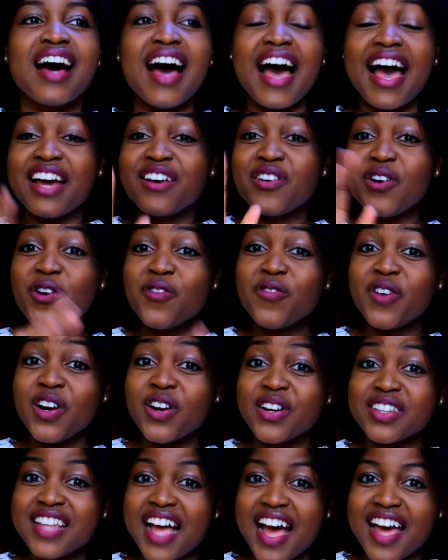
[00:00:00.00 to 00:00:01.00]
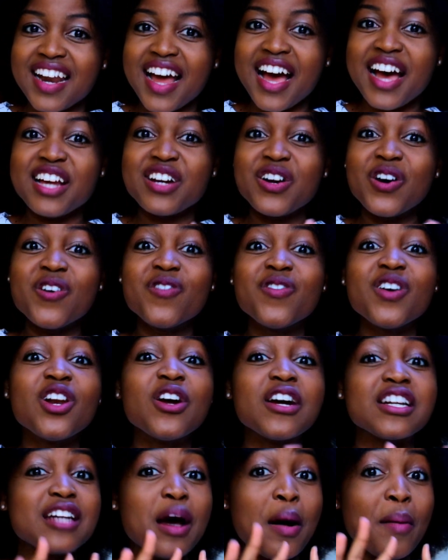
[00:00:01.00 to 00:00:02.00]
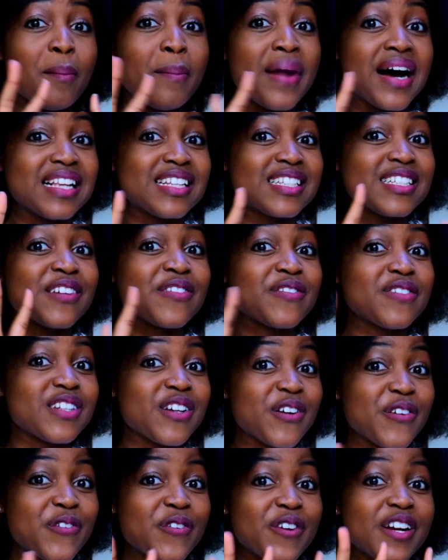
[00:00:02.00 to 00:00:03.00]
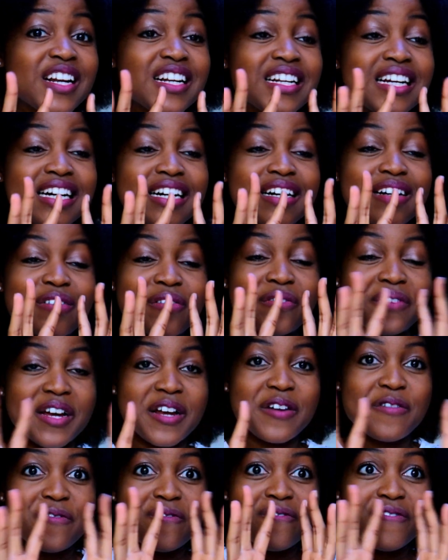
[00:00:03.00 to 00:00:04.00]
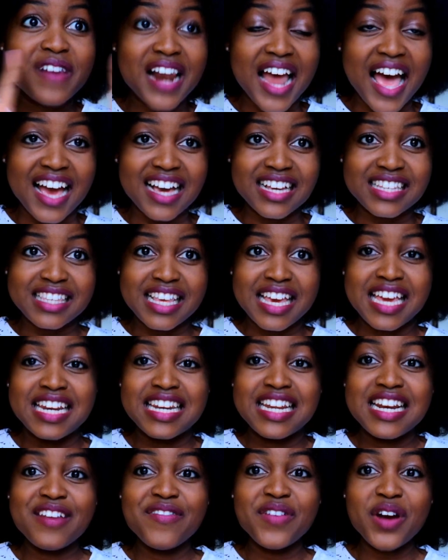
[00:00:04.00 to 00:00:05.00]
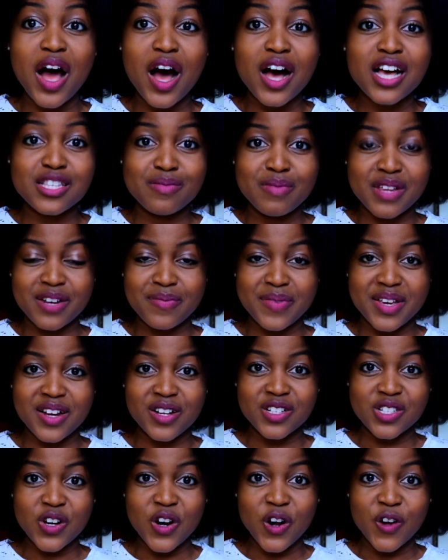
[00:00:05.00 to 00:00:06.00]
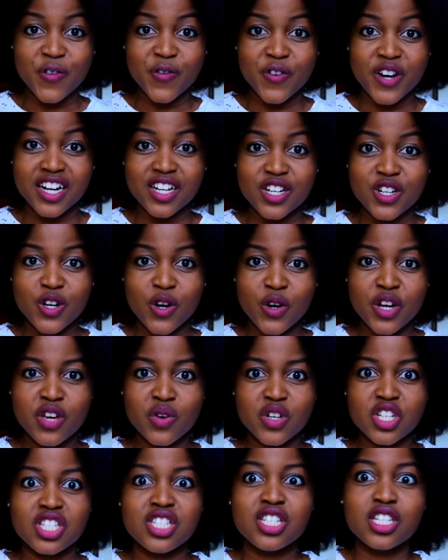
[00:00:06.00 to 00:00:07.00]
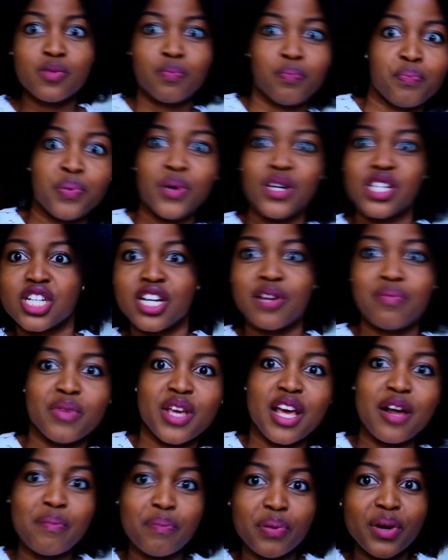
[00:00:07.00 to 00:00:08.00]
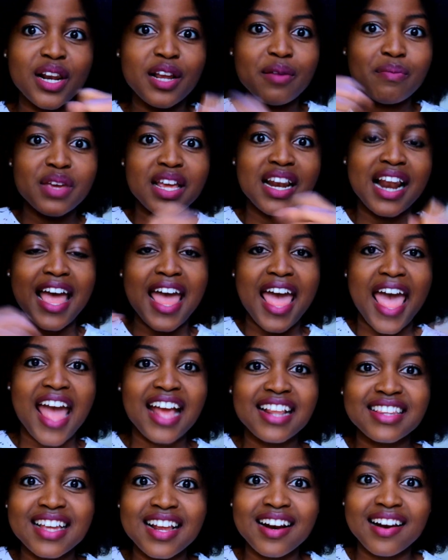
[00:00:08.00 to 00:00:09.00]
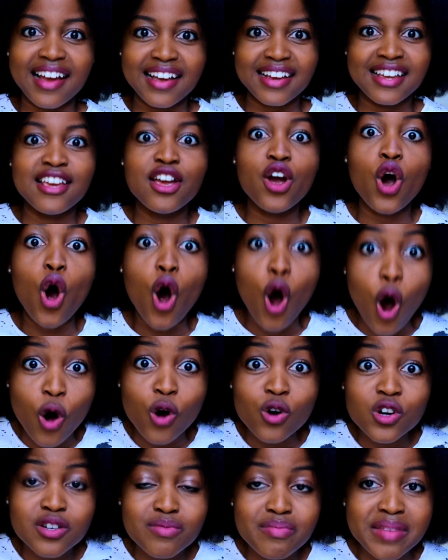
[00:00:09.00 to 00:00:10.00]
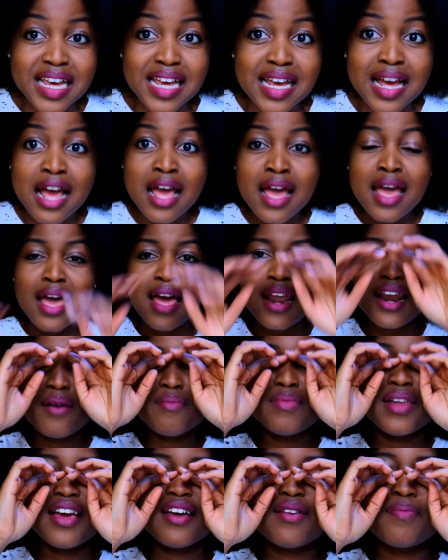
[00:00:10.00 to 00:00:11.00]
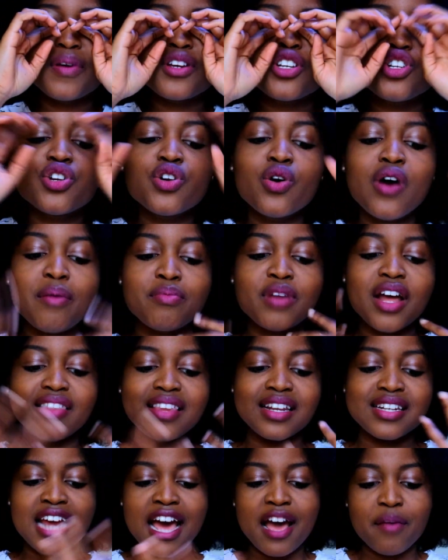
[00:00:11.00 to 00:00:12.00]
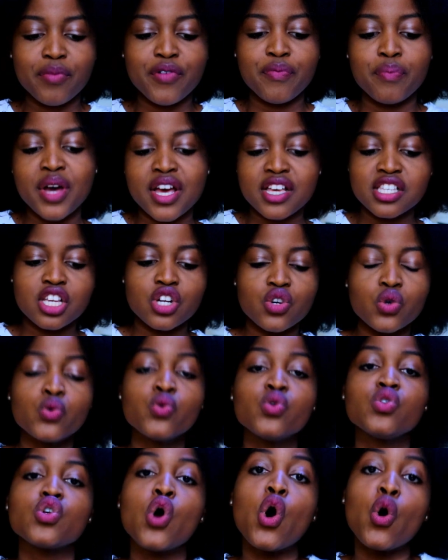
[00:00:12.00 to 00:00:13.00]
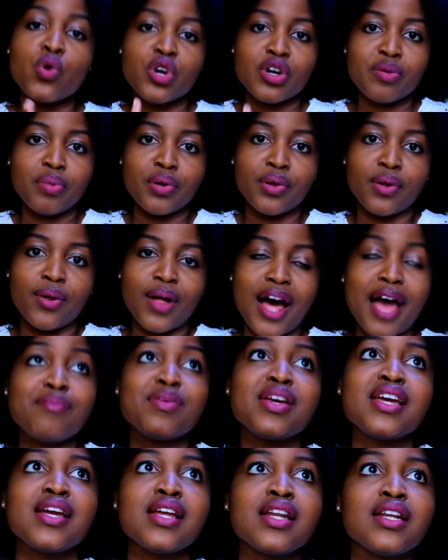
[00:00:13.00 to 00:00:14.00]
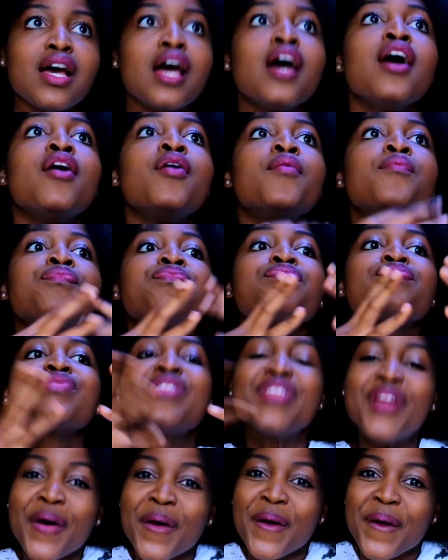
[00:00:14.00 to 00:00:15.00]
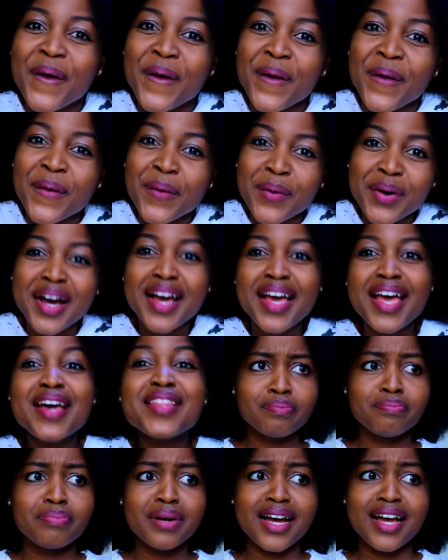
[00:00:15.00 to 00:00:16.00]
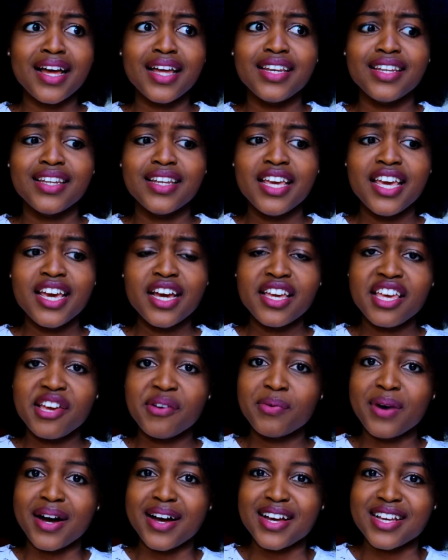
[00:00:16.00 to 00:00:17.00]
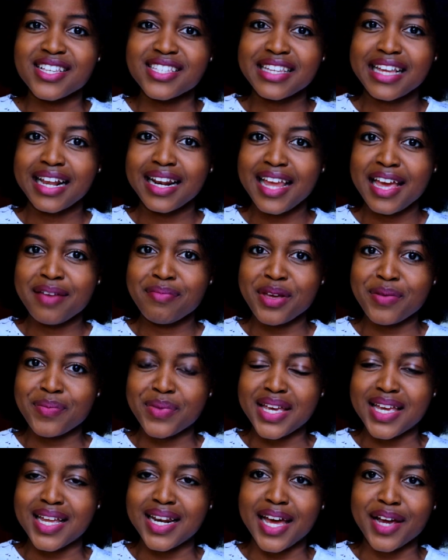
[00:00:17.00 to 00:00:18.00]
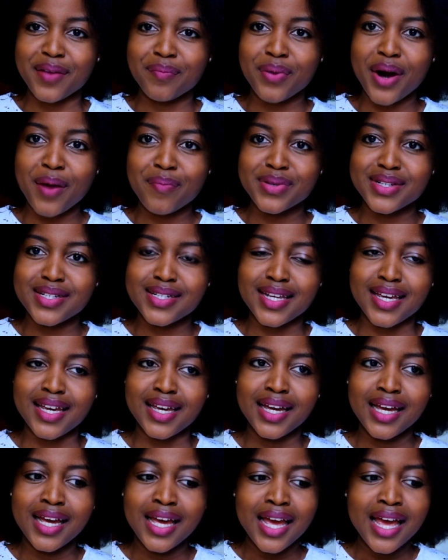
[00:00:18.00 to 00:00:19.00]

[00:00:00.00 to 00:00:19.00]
I had overlooked that. I had overlooked a bunch of different red flags. He didn't even ask me to be his girlfriend, you know. He was just pushing me and pulling me, like acting like he owned me. And I'm like, but you know, I'm not the type of person who's ownable. I mean, no. But here he was claiming me like property.